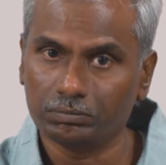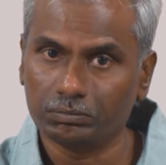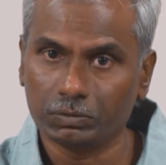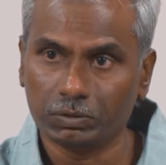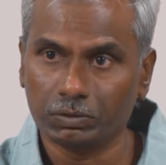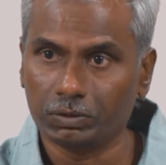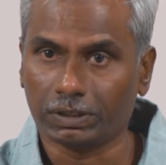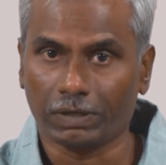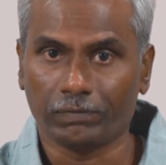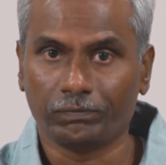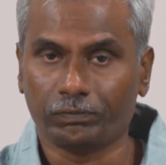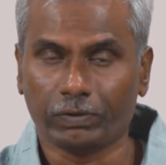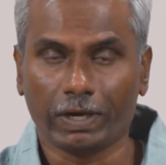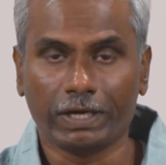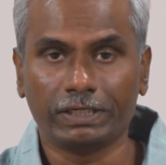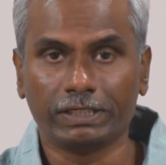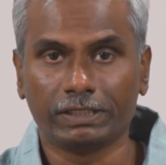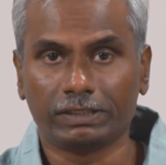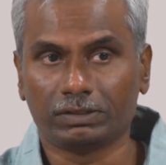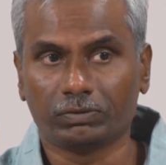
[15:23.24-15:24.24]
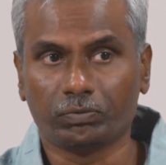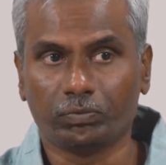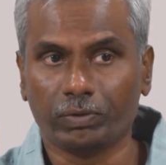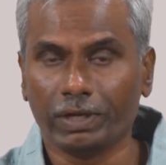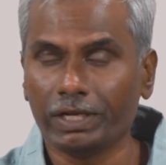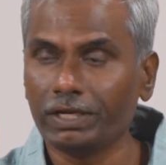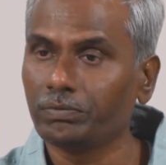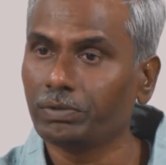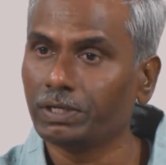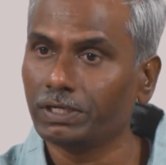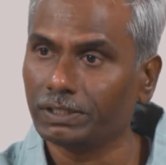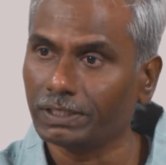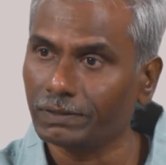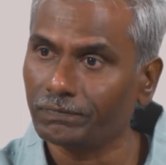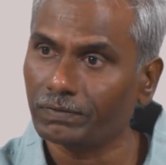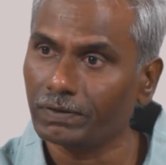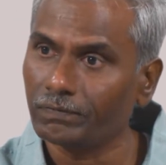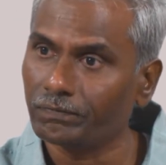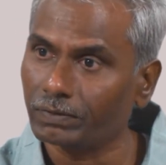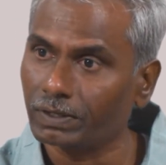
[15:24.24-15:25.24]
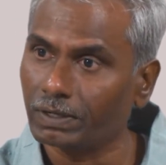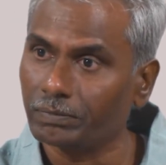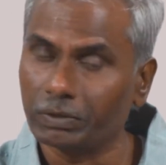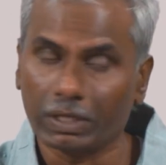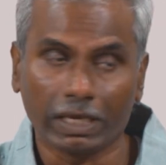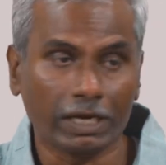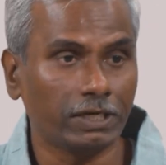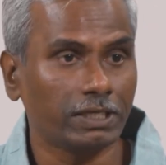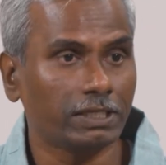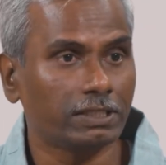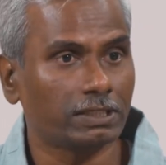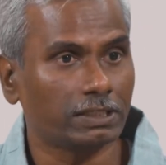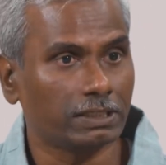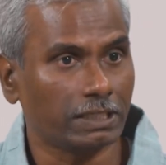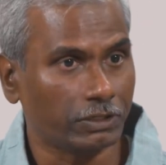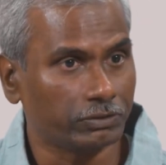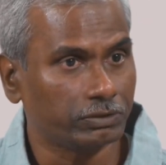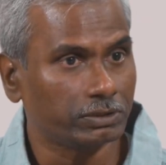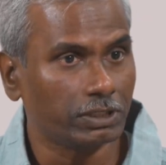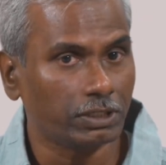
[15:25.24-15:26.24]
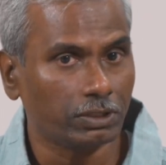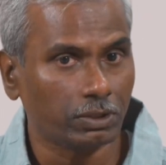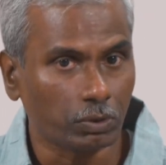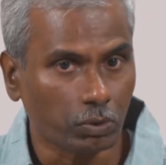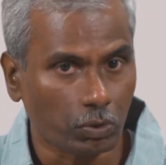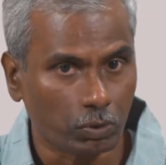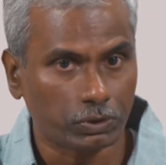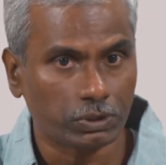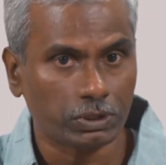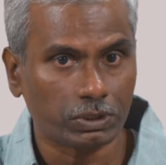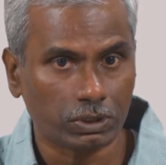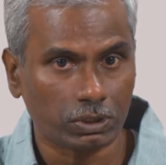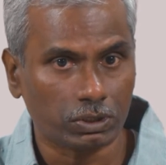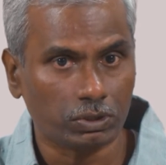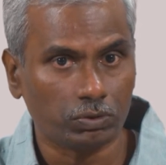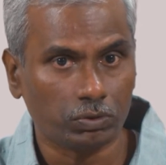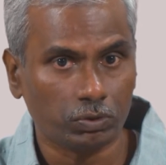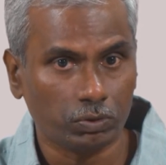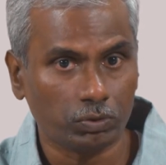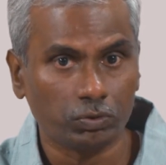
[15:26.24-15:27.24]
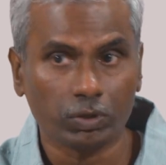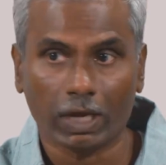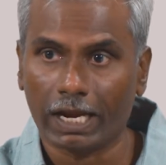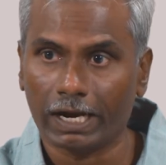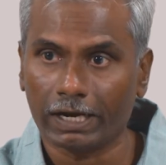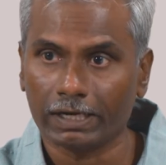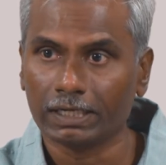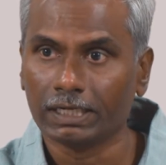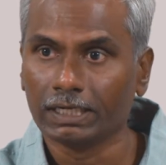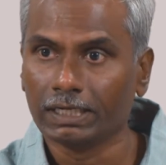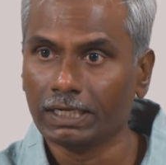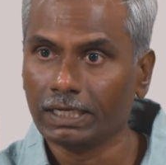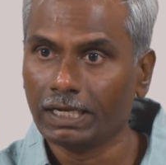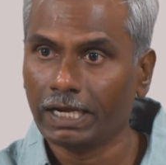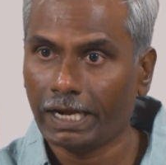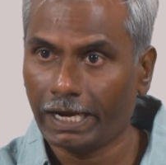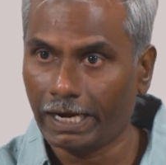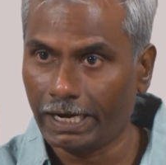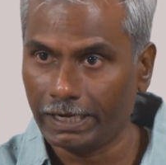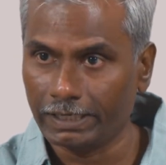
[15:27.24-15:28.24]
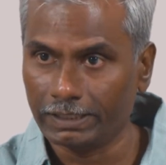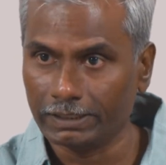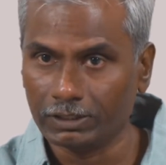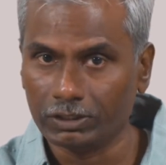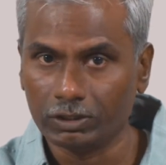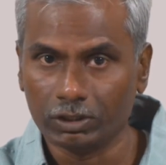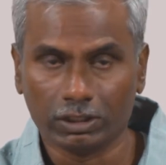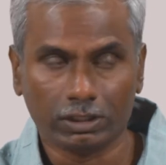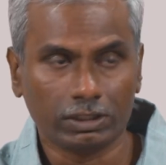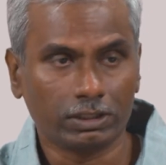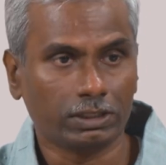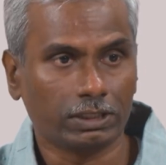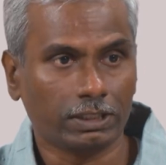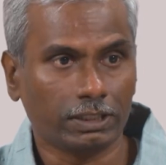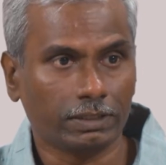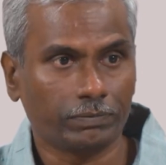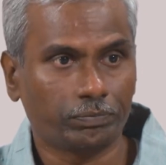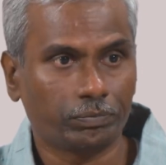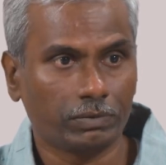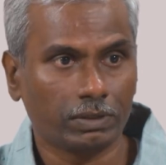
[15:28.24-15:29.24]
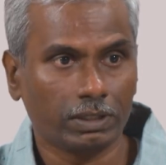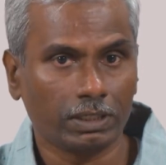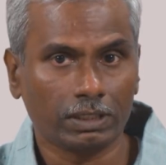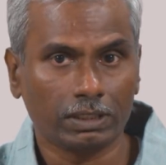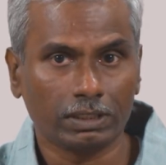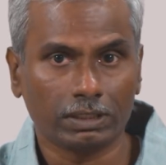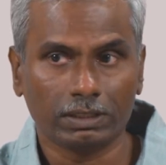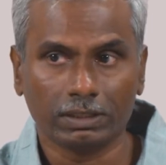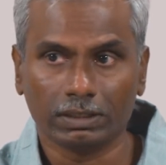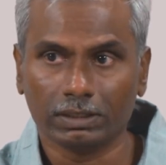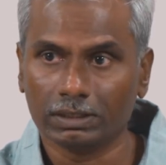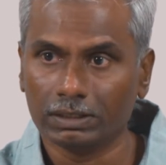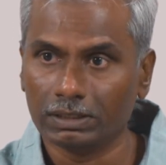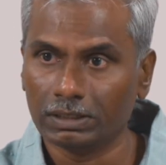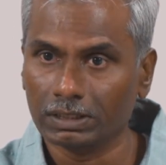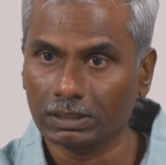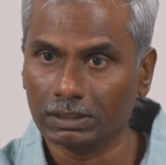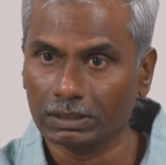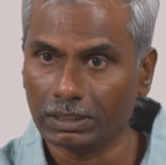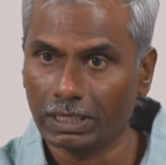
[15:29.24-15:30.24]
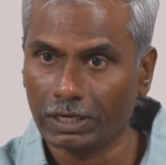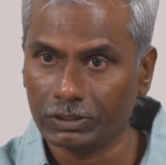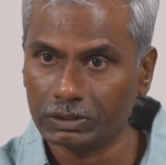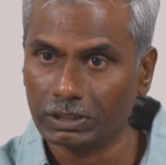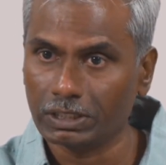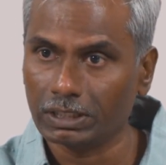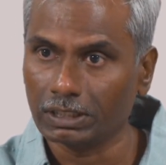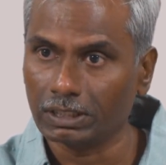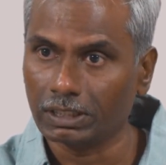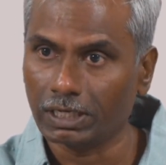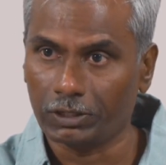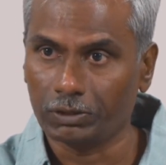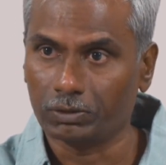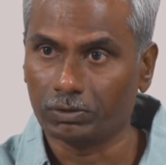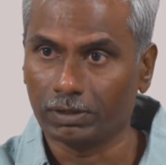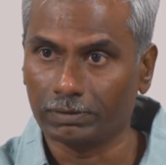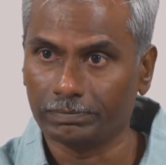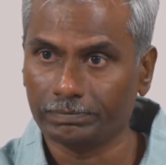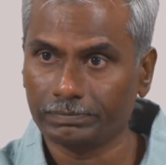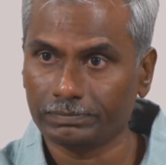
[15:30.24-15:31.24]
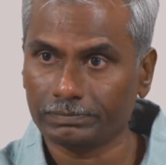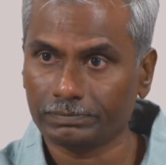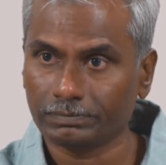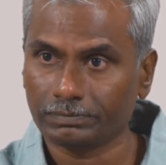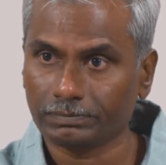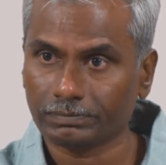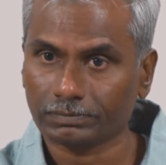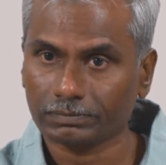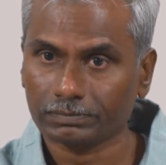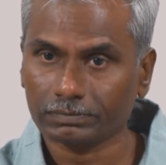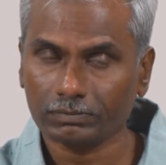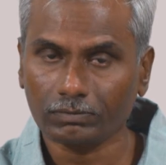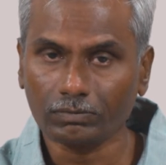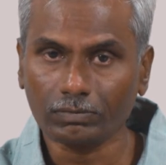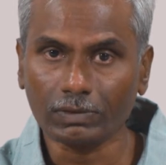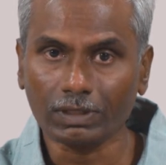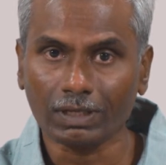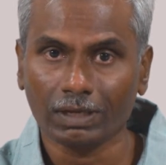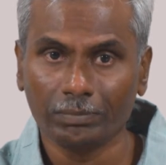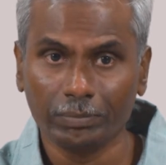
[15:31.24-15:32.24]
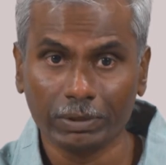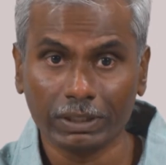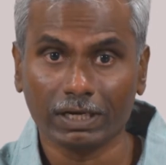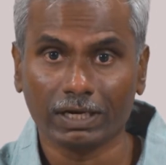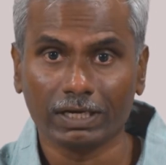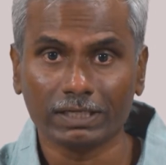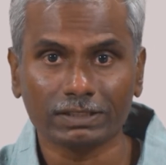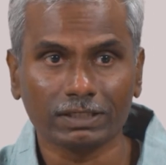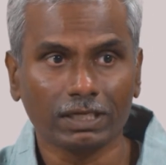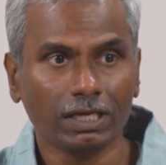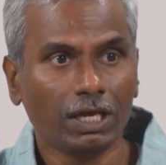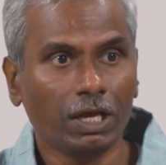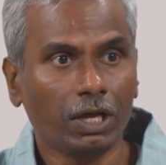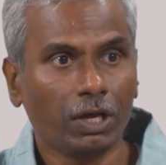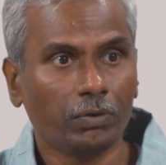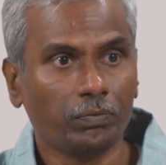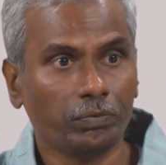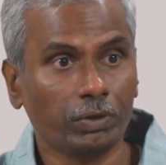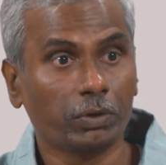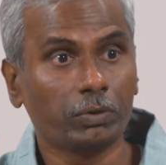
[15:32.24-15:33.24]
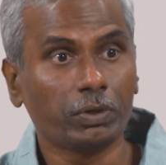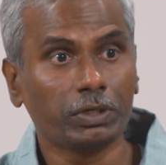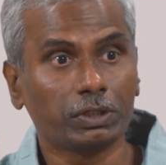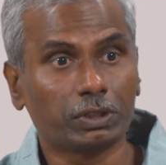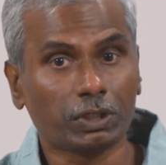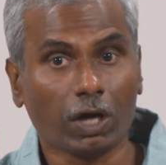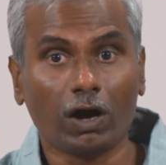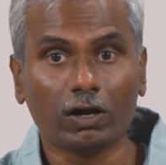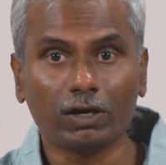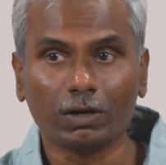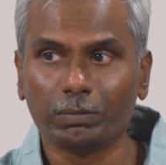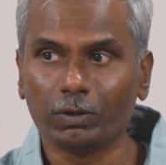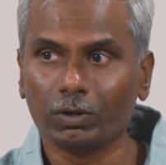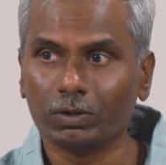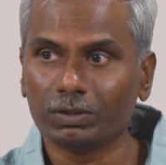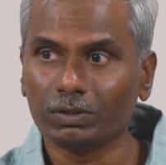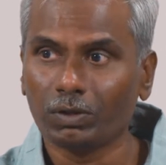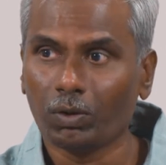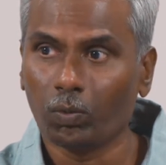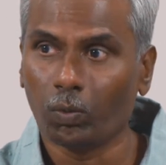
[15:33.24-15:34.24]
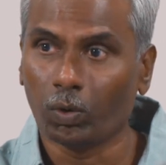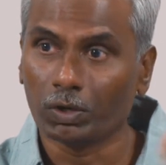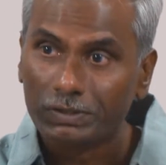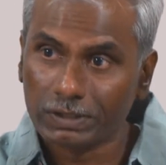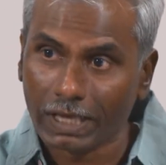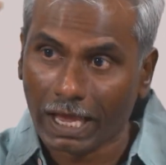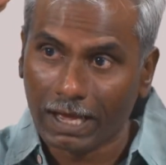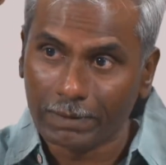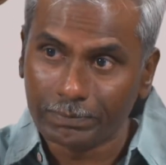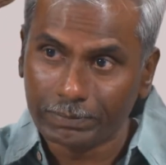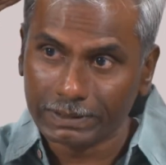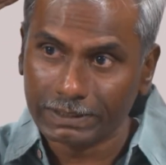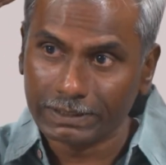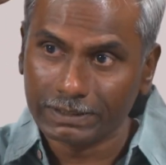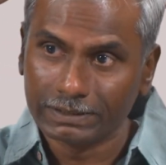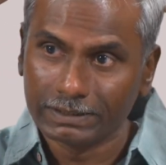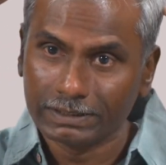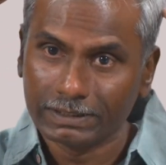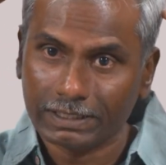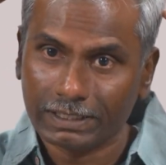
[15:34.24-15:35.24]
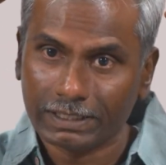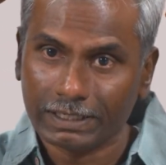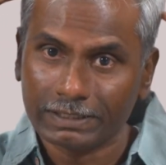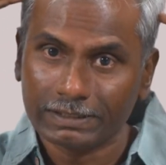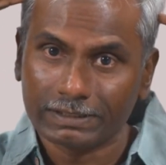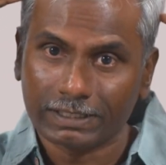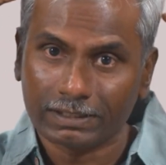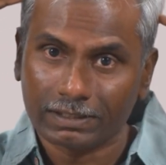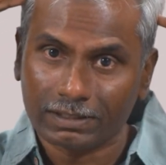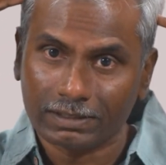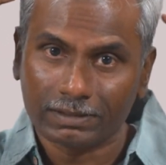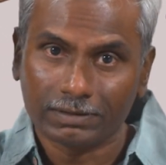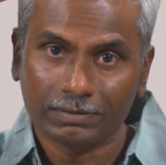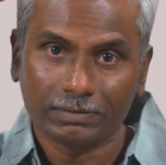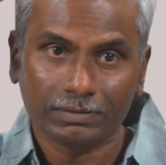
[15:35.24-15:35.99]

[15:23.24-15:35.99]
you can find it very different from any other engineering courses you had in your the engineering curriculum, because we are going to talk about what is happening inside the